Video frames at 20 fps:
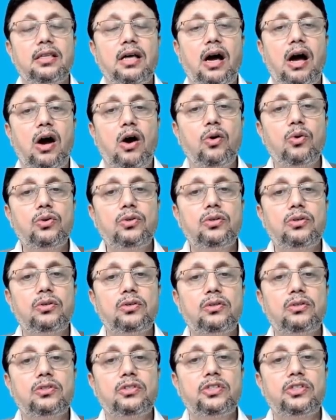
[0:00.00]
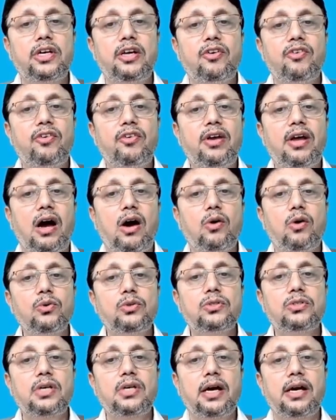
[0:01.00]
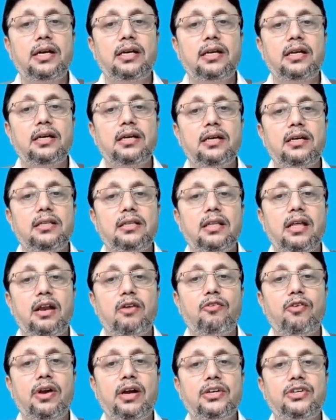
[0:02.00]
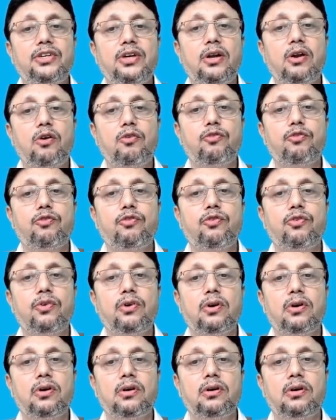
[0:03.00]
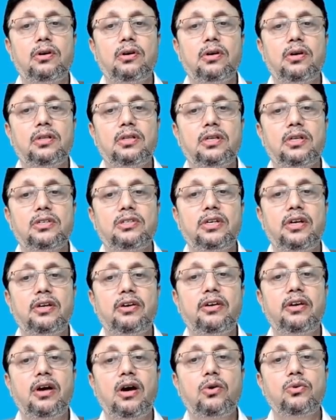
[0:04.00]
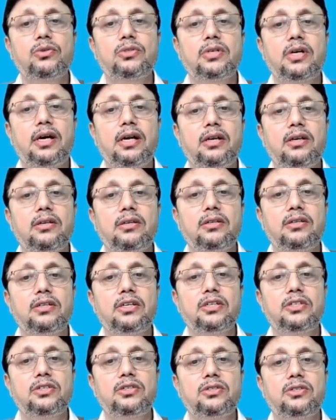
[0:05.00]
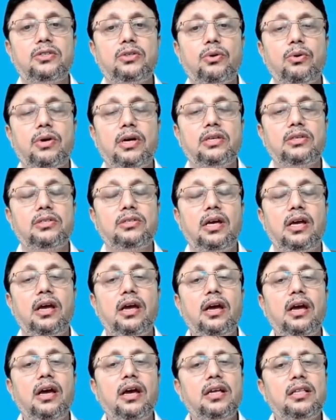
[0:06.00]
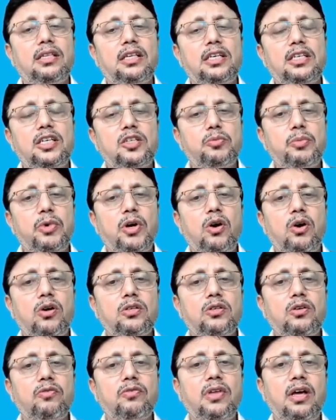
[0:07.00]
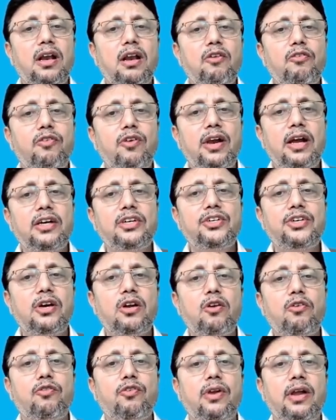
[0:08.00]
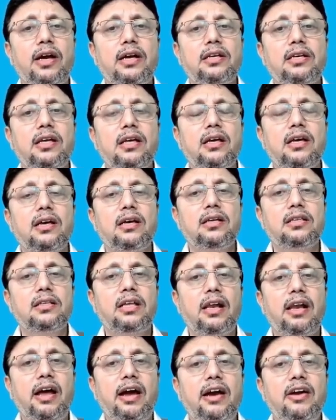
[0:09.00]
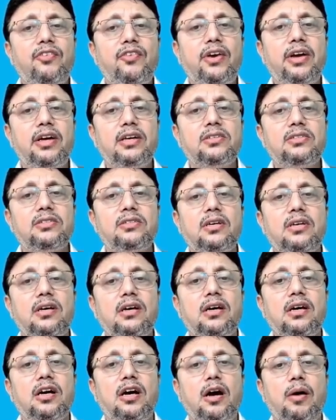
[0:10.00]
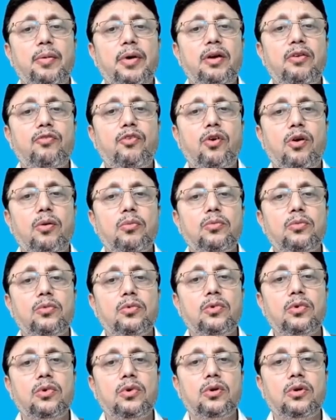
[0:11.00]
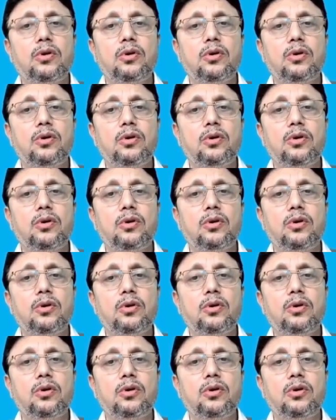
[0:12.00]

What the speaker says: the out scenery outside, the reflection of the scenery outside. This you can see. This is because of the reflection of light. The light rays coming from